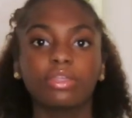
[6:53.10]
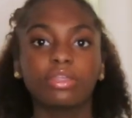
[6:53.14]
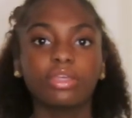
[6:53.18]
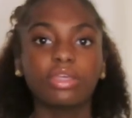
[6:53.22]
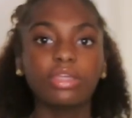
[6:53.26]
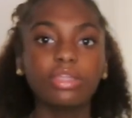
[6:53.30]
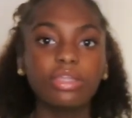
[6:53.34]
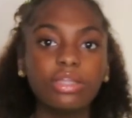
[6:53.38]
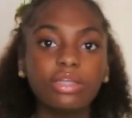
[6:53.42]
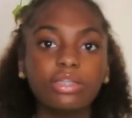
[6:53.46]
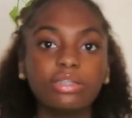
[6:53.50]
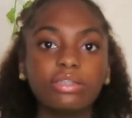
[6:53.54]

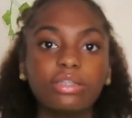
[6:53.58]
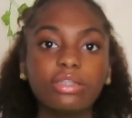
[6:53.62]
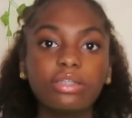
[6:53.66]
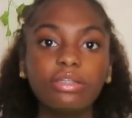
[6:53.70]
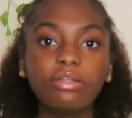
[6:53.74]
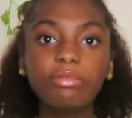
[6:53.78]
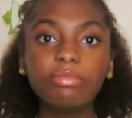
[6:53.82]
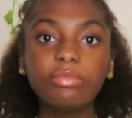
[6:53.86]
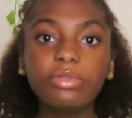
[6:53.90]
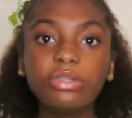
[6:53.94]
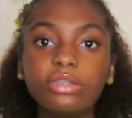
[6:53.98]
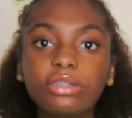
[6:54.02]
it looks a
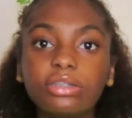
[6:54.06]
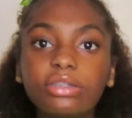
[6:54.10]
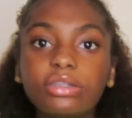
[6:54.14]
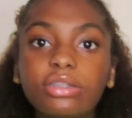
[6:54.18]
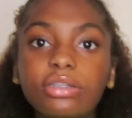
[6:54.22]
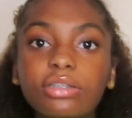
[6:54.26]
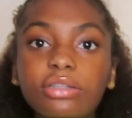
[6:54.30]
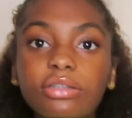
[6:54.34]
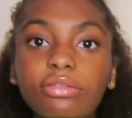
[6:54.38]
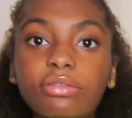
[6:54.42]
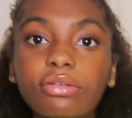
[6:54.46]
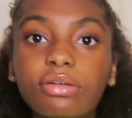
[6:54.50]
little bit
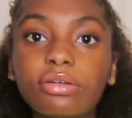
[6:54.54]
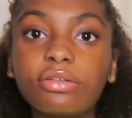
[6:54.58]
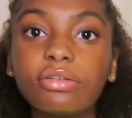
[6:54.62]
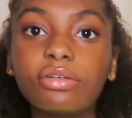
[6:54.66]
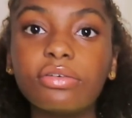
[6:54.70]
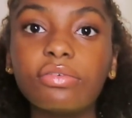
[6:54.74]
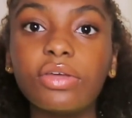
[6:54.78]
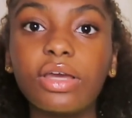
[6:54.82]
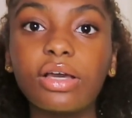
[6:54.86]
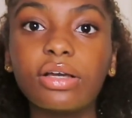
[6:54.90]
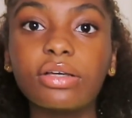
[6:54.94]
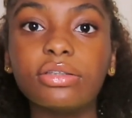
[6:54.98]
see-through. I don't
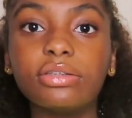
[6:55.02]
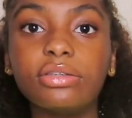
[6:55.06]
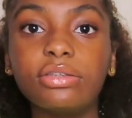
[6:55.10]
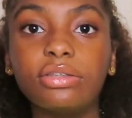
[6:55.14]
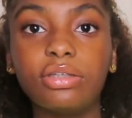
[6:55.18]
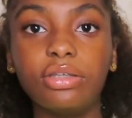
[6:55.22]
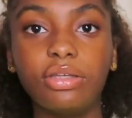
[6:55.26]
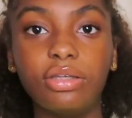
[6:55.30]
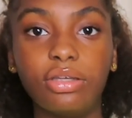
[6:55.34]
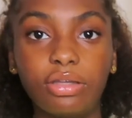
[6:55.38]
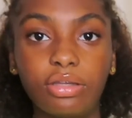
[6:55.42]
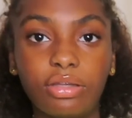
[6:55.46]
know if y'all can
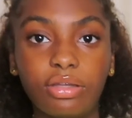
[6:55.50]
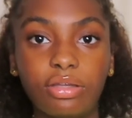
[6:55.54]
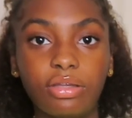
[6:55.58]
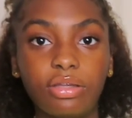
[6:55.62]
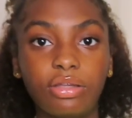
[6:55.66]
see it.